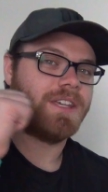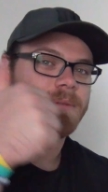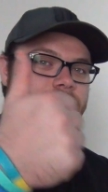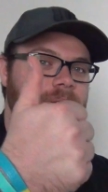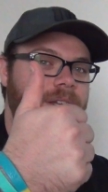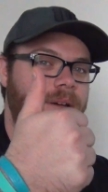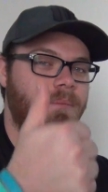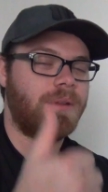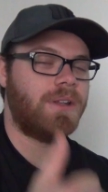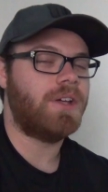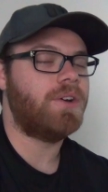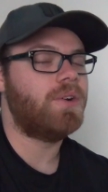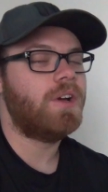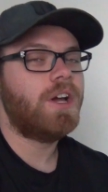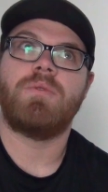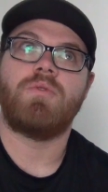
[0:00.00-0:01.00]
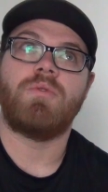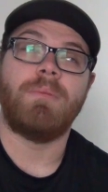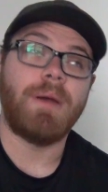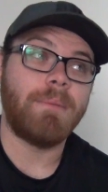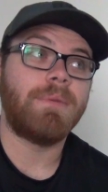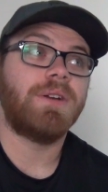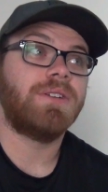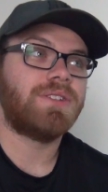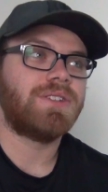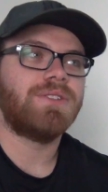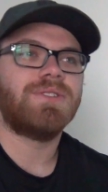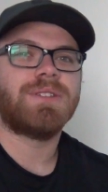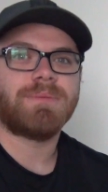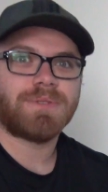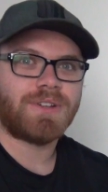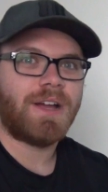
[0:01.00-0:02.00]
the like button down below. Remember to
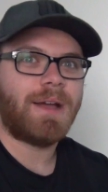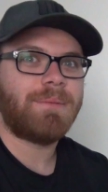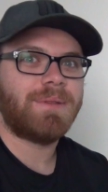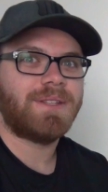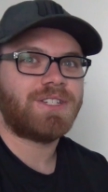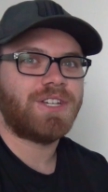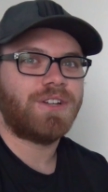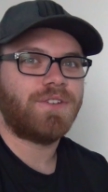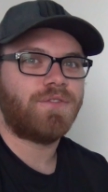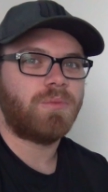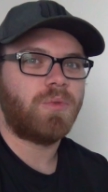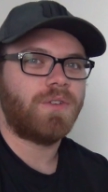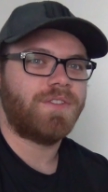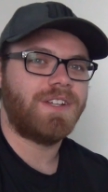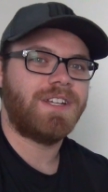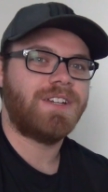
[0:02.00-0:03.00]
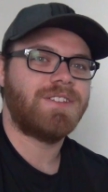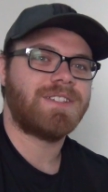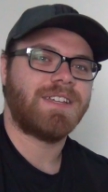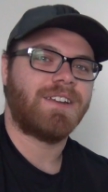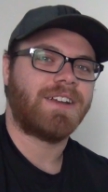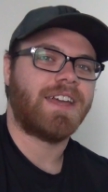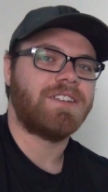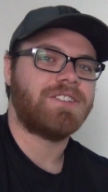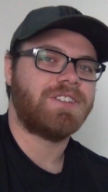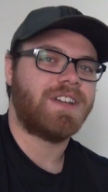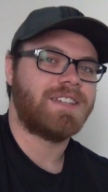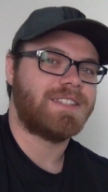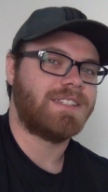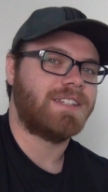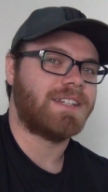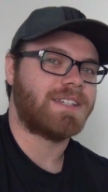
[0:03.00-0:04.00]
subscribe to the channel for more videos, and I'll catch you
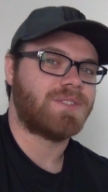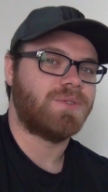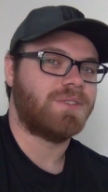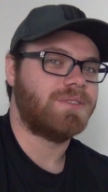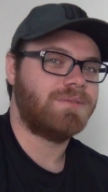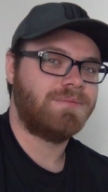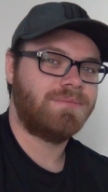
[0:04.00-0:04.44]
guys in the next one.